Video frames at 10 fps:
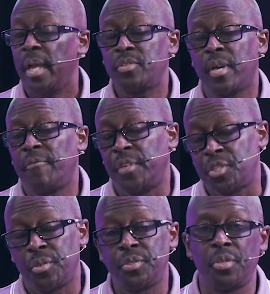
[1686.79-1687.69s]
And to our
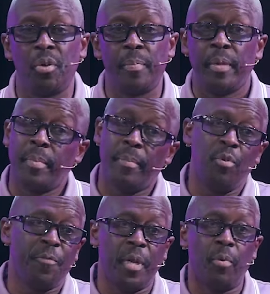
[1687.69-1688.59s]
visitors, you know,
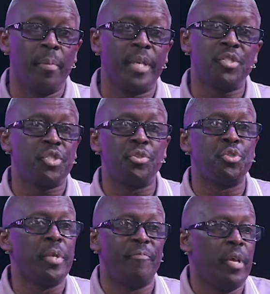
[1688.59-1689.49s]
maybe you feel that way about the
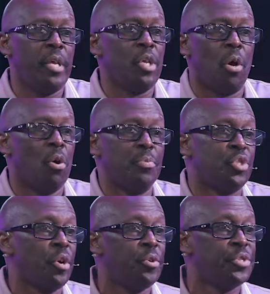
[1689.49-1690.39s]
church. You have been your home
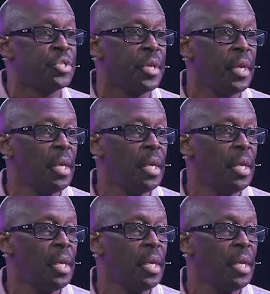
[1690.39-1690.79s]
church.